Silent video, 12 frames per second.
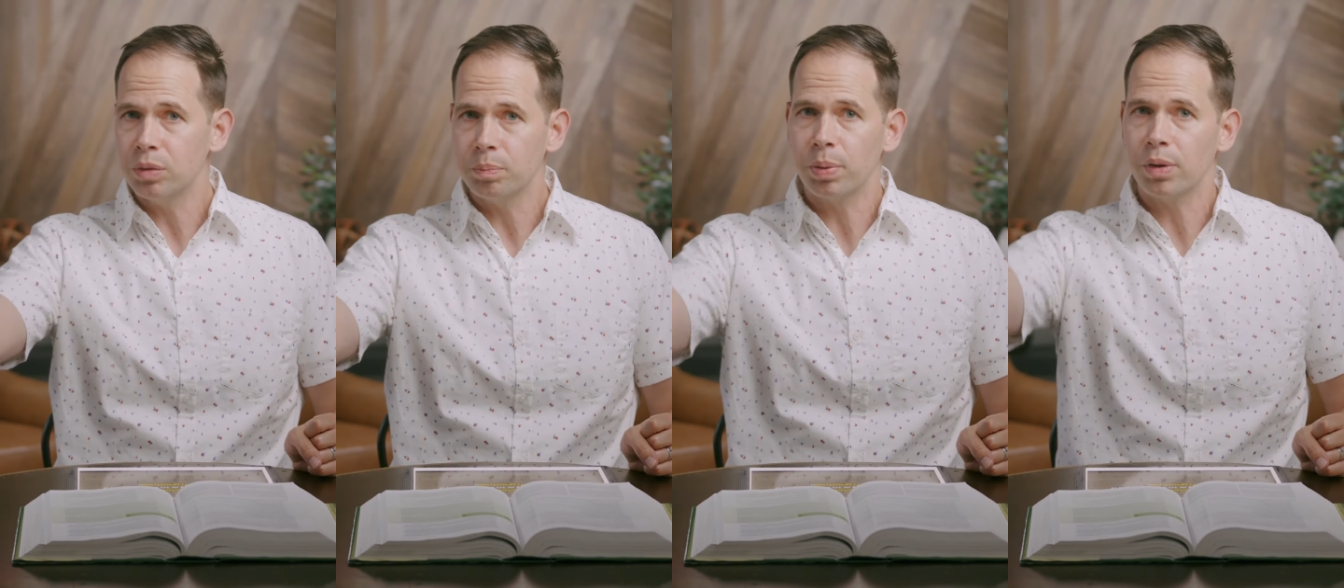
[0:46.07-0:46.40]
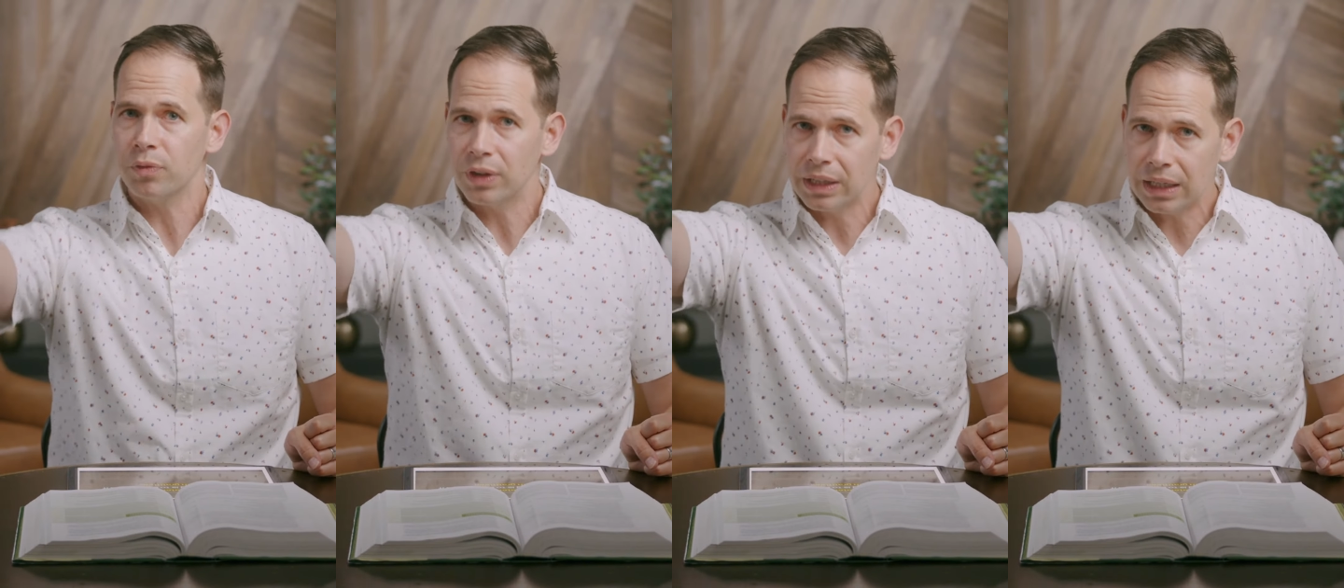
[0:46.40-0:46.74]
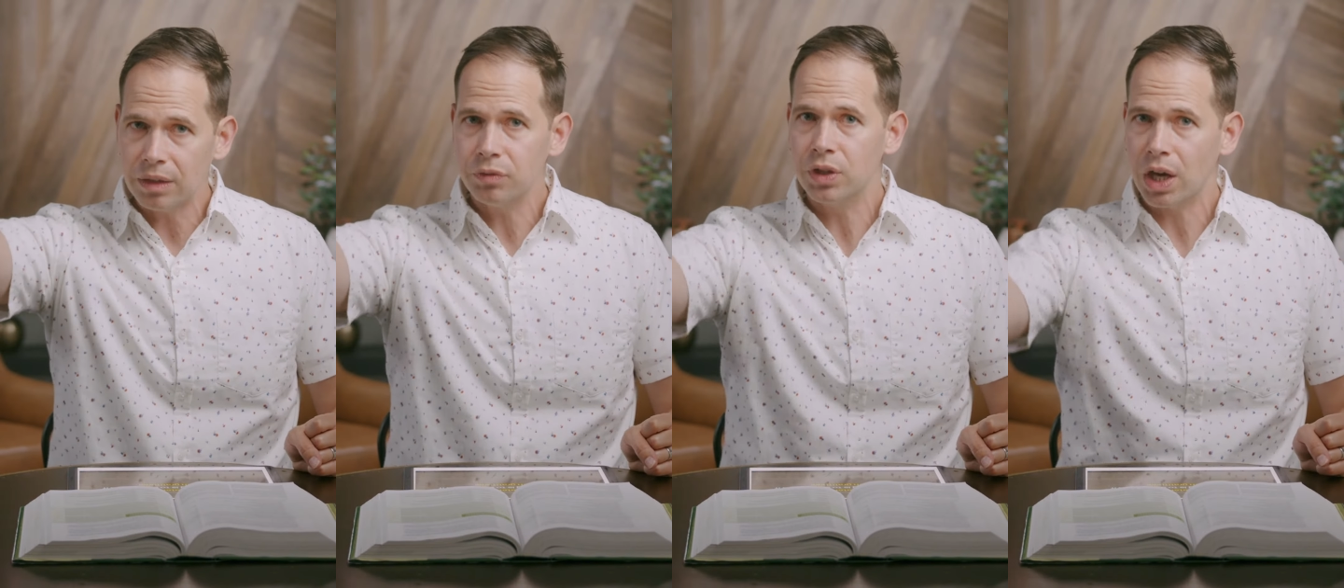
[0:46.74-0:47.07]
and perfect
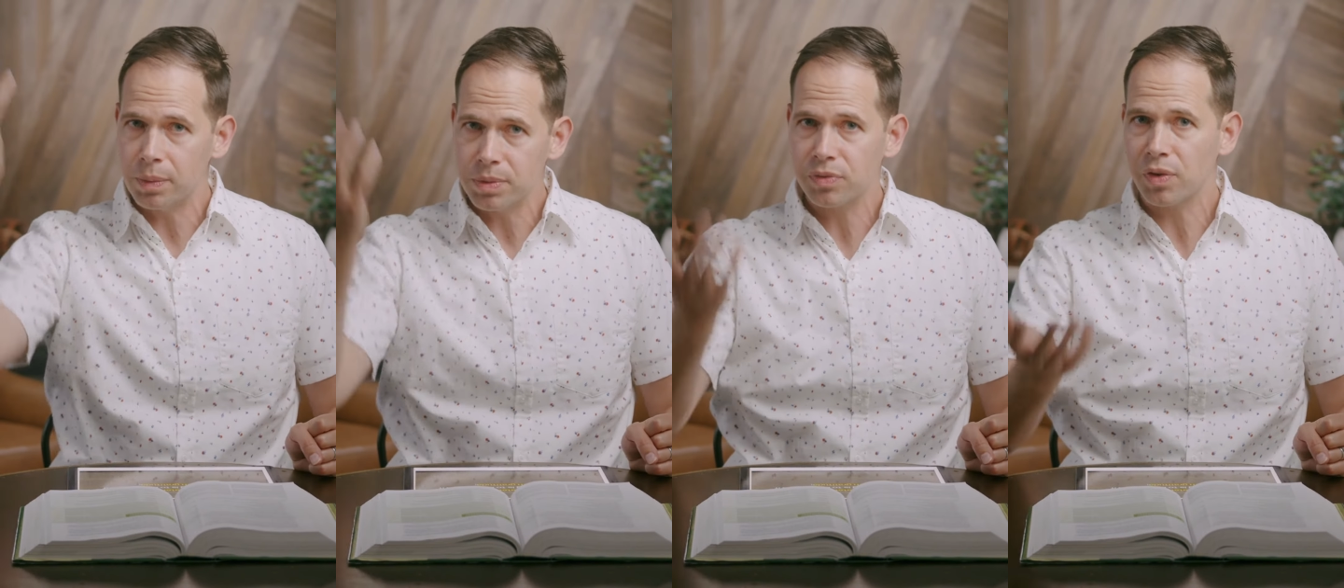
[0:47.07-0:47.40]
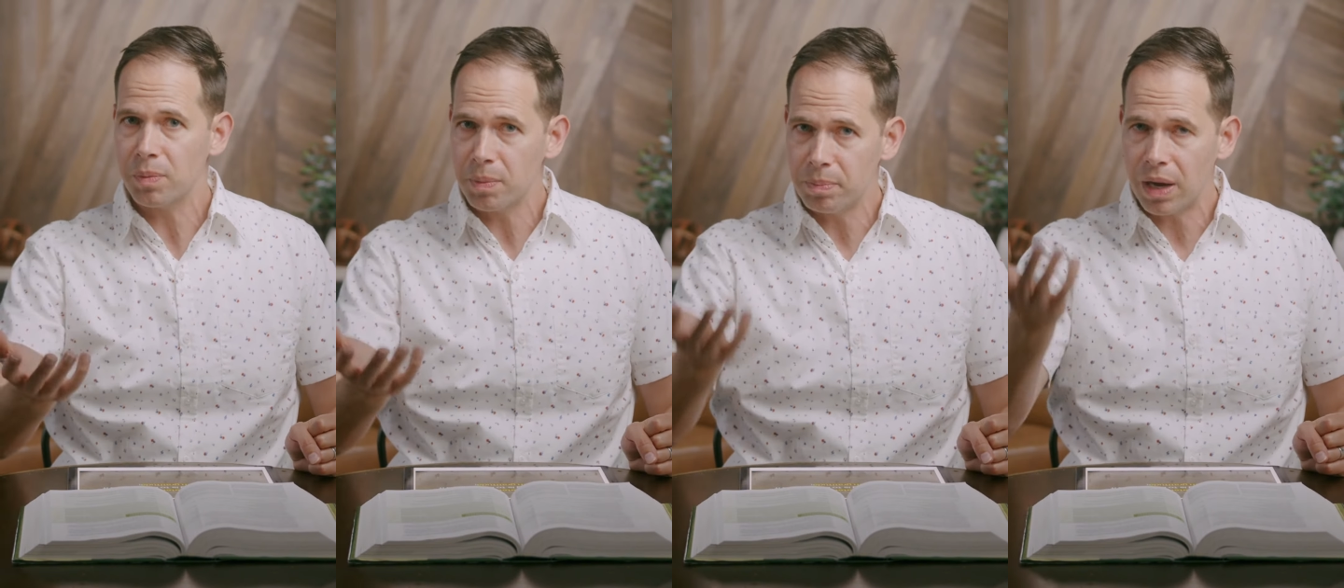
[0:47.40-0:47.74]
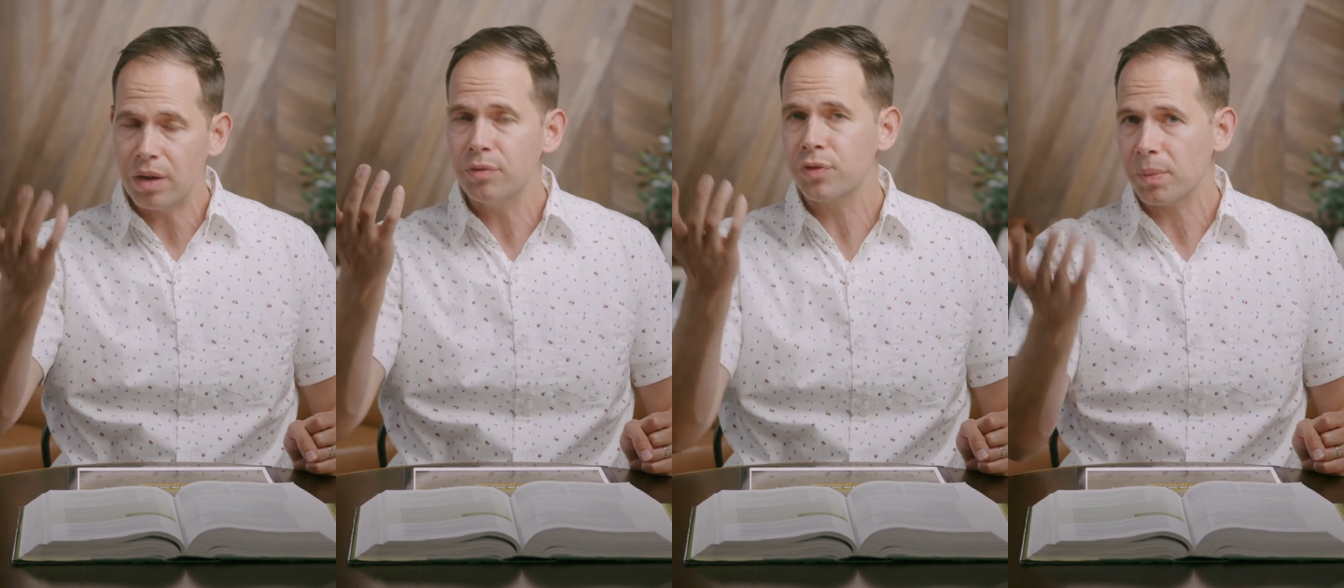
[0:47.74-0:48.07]
gift comes from
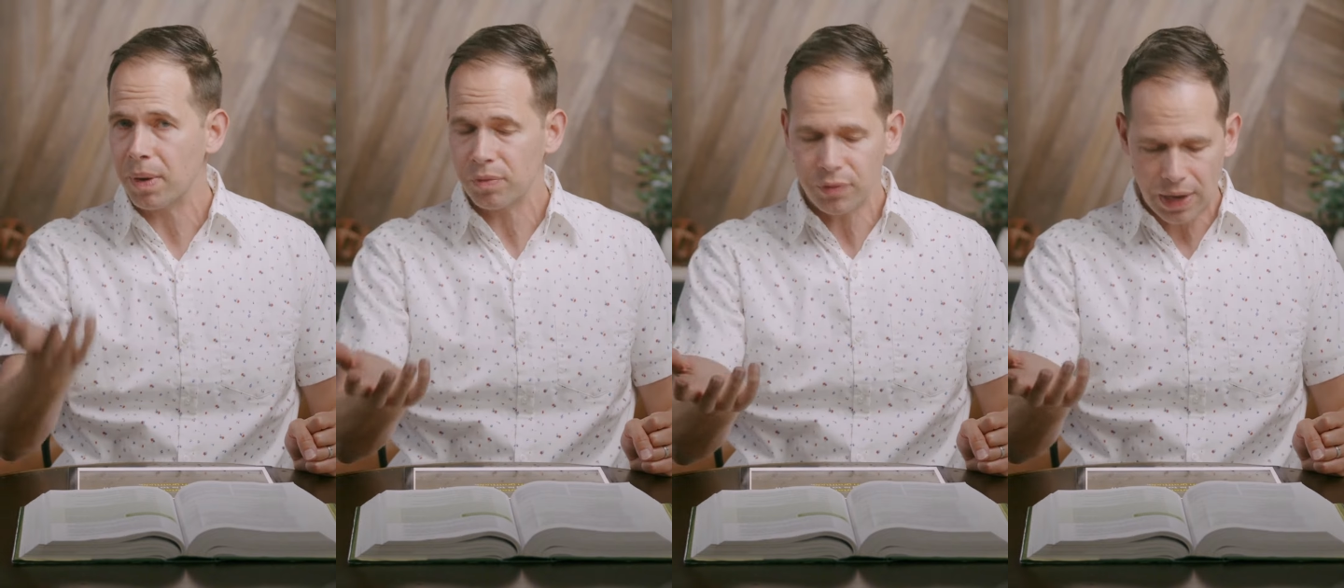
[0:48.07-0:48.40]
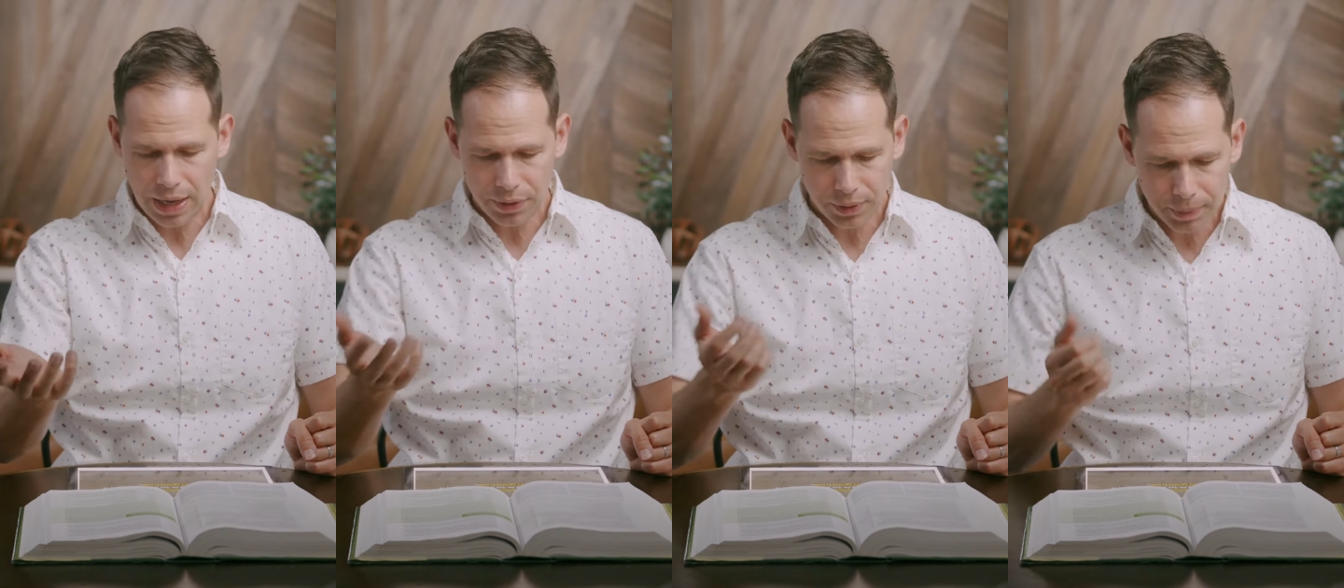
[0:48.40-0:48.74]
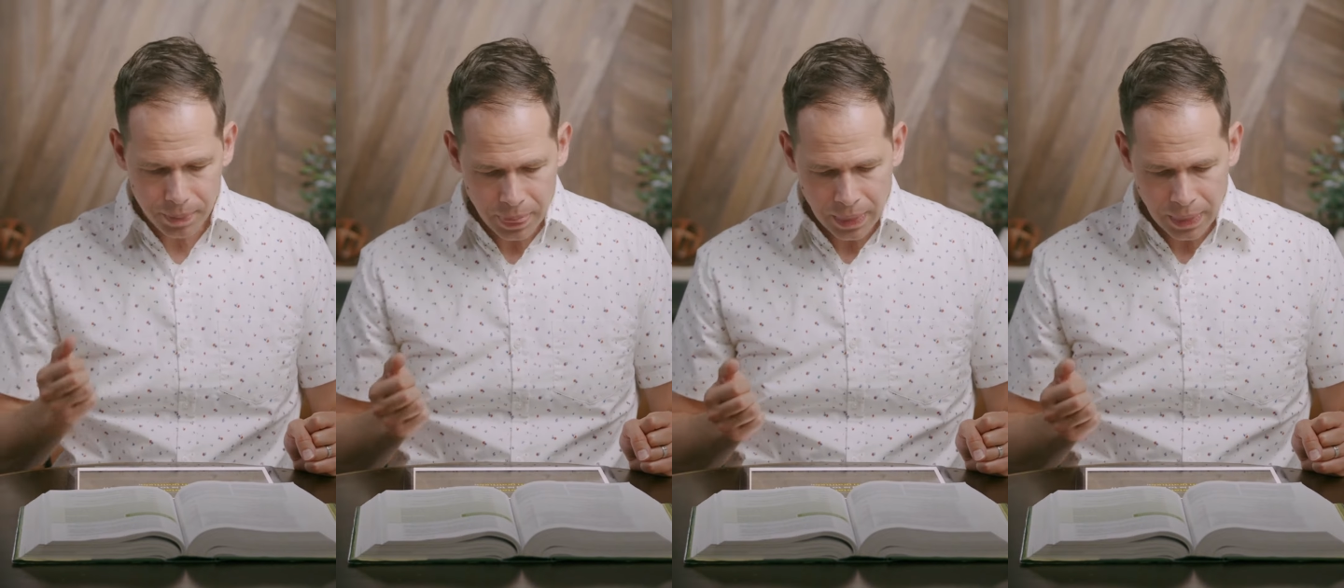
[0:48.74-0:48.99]
above, from our Father.